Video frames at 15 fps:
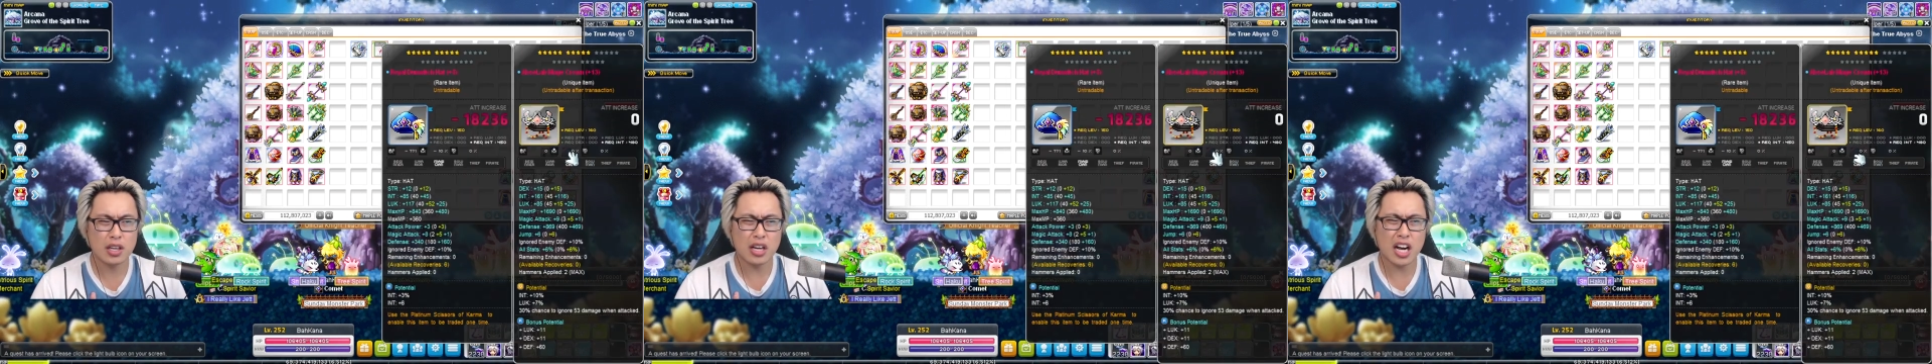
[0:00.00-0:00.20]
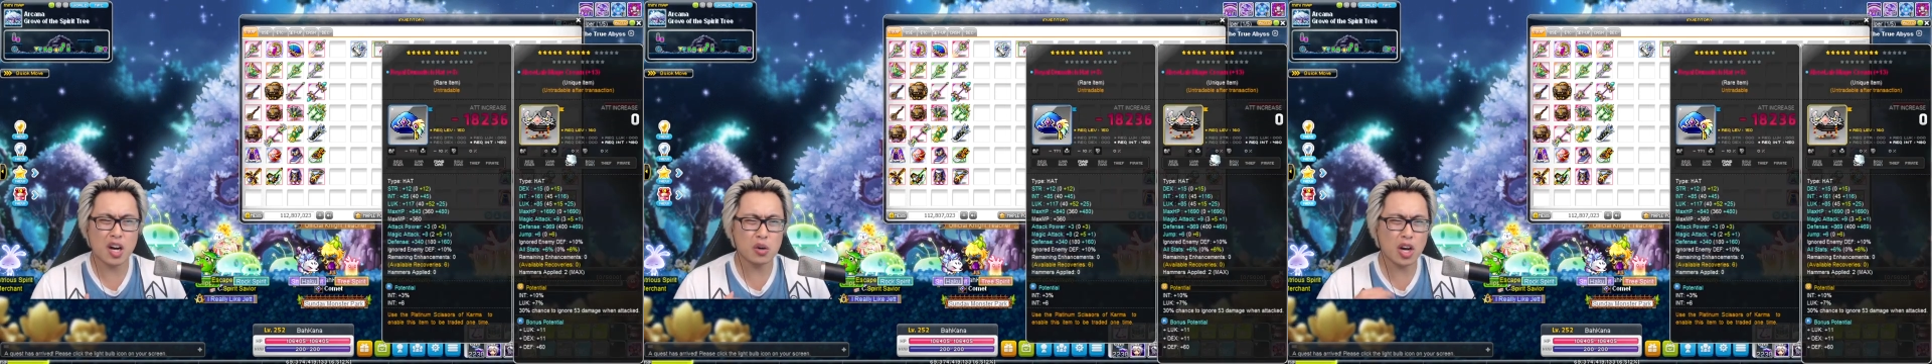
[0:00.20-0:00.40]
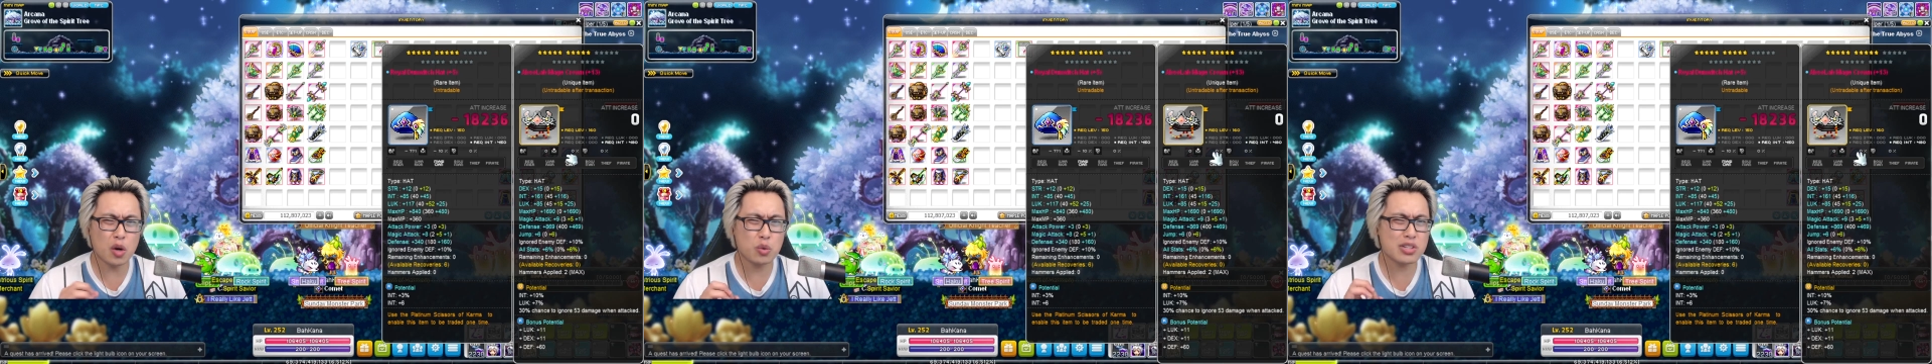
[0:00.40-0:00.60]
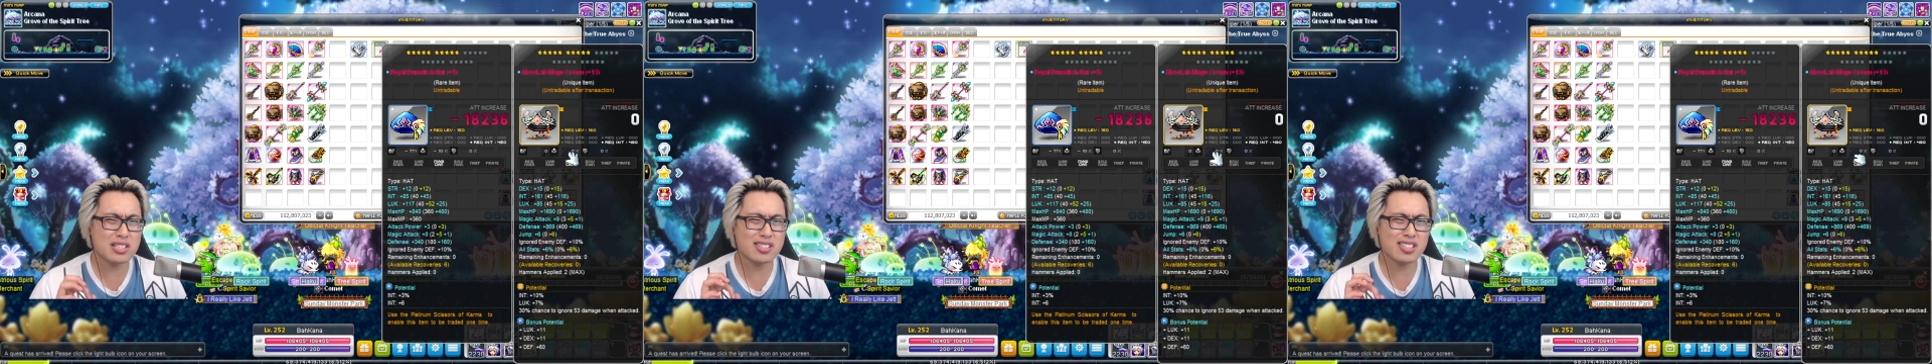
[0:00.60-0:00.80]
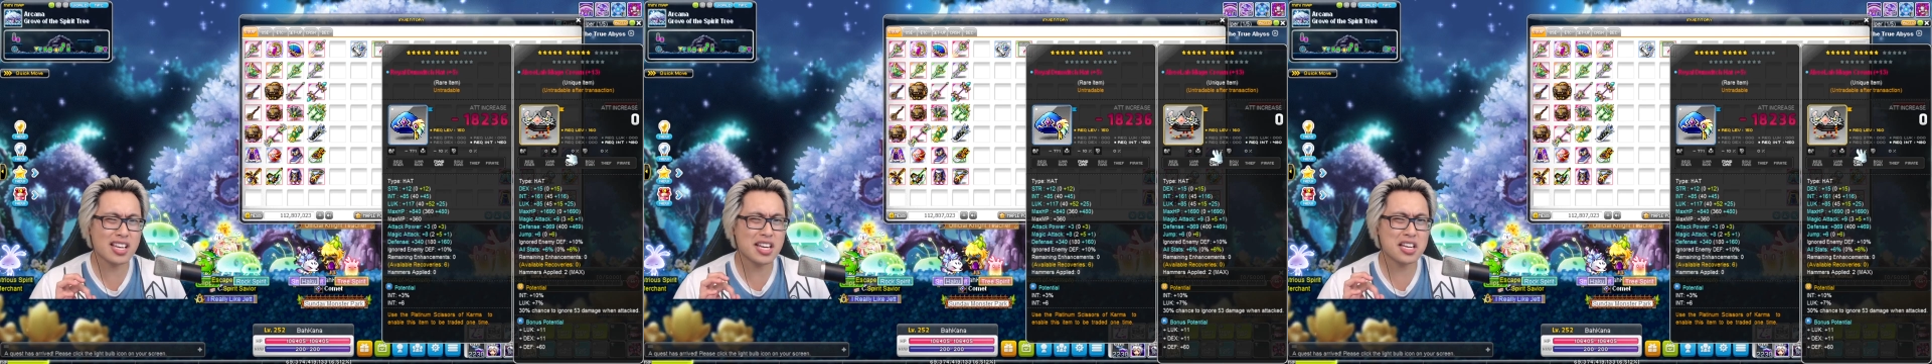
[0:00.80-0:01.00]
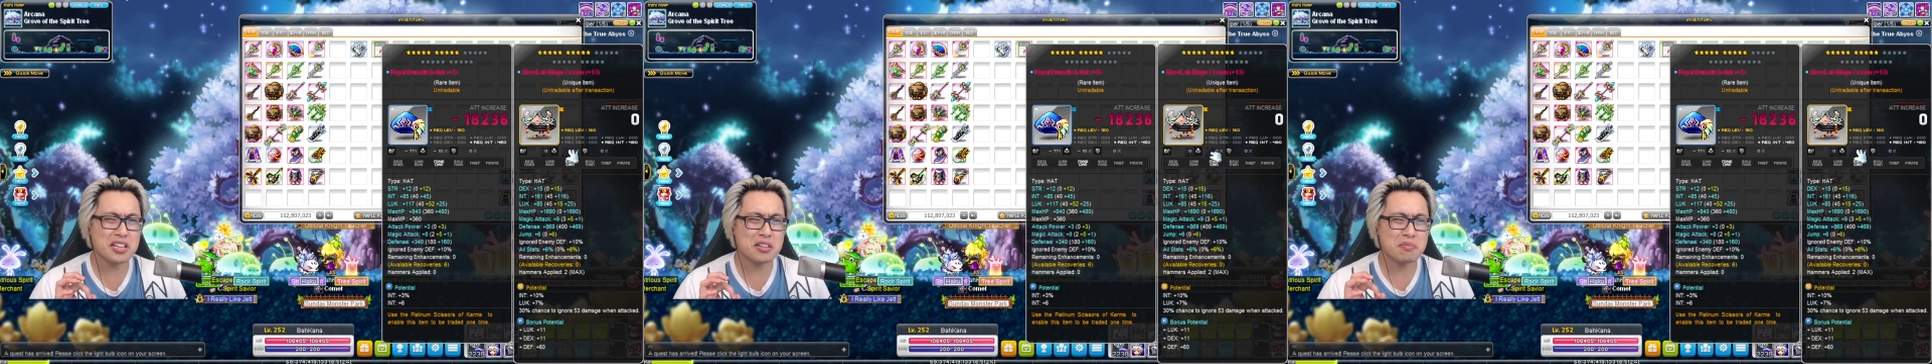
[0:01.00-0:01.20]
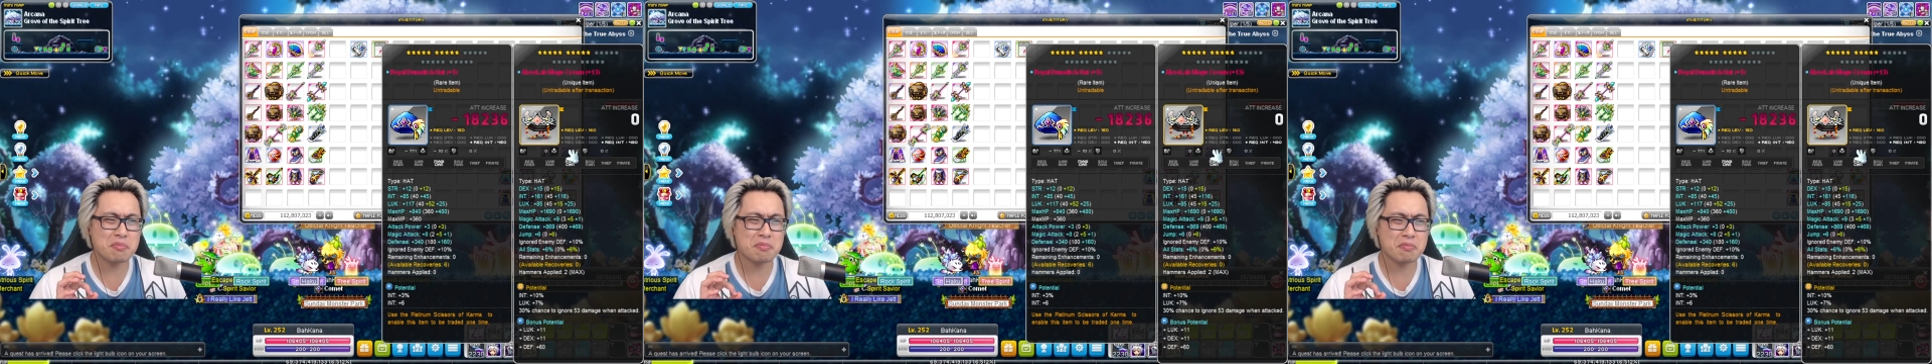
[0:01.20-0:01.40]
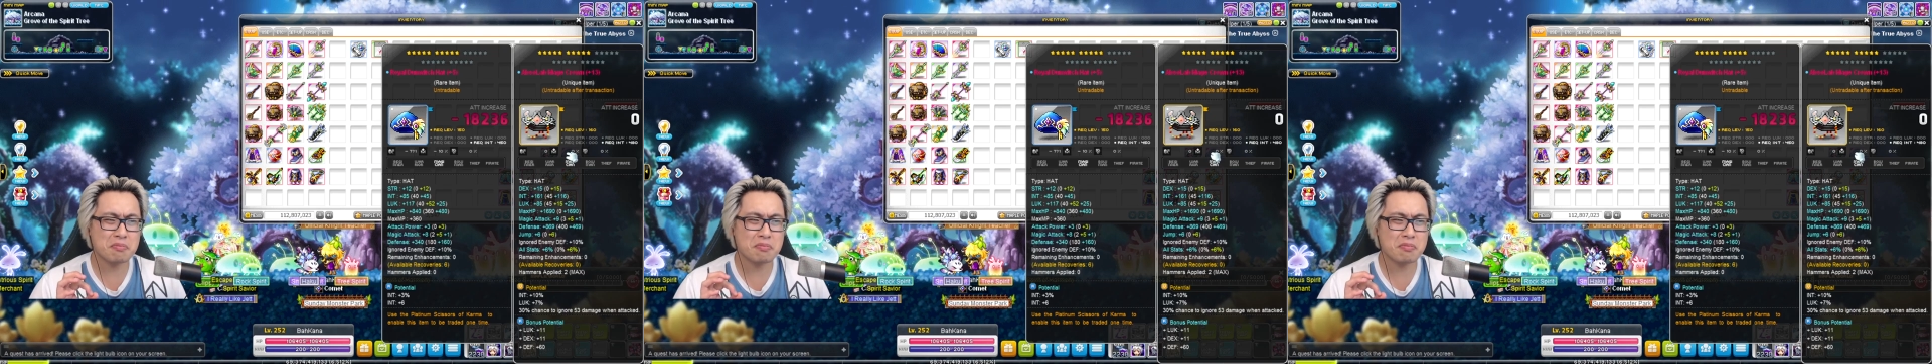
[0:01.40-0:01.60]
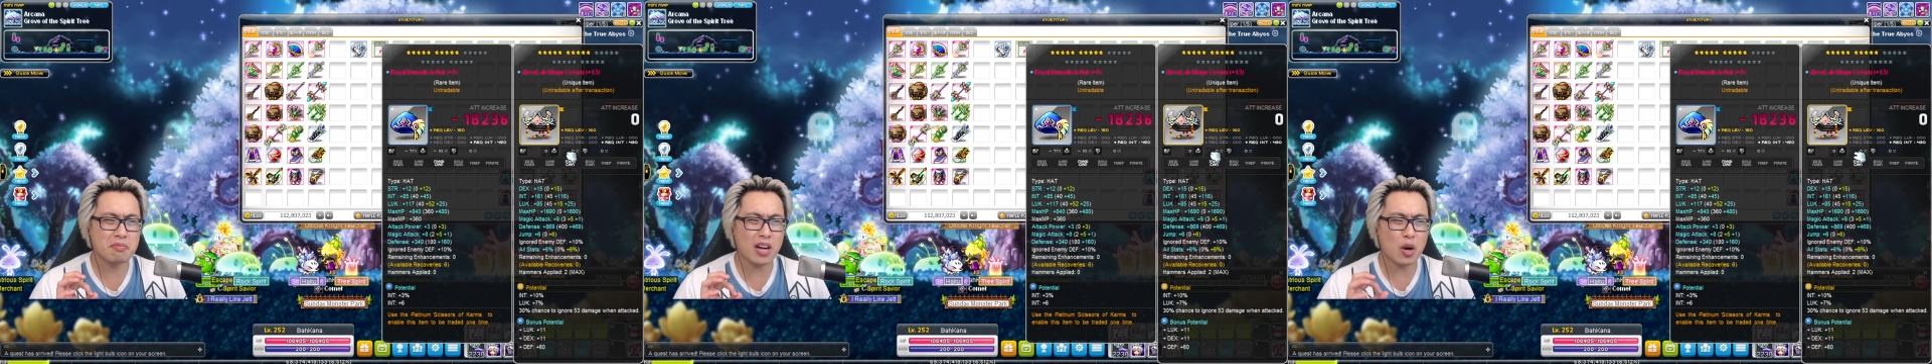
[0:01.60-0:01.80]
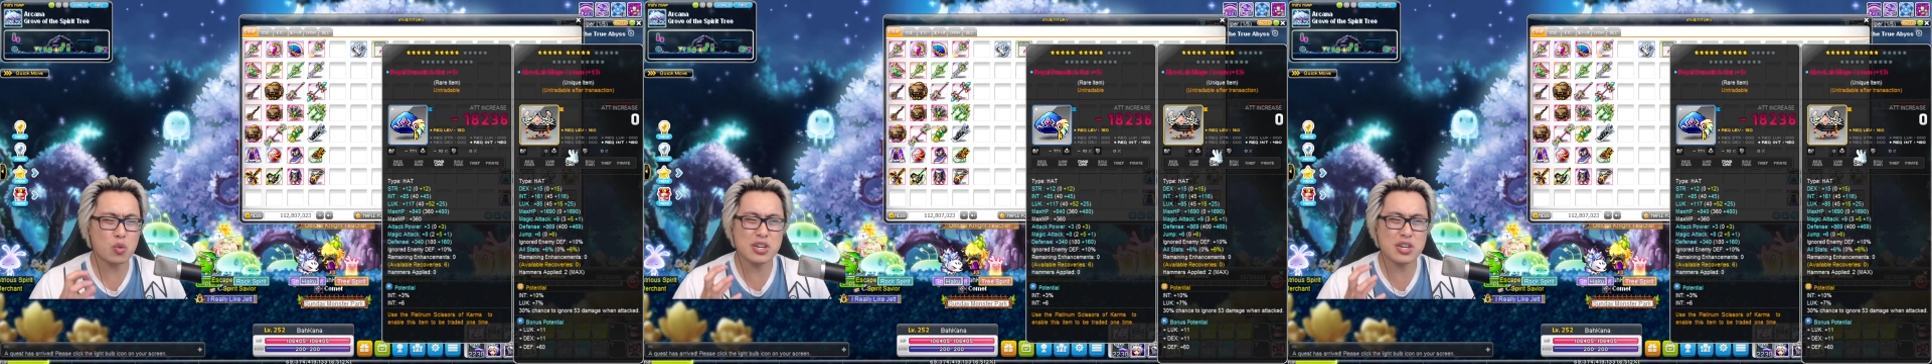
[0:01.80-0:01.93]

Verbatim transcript: I, I wouldn't say, I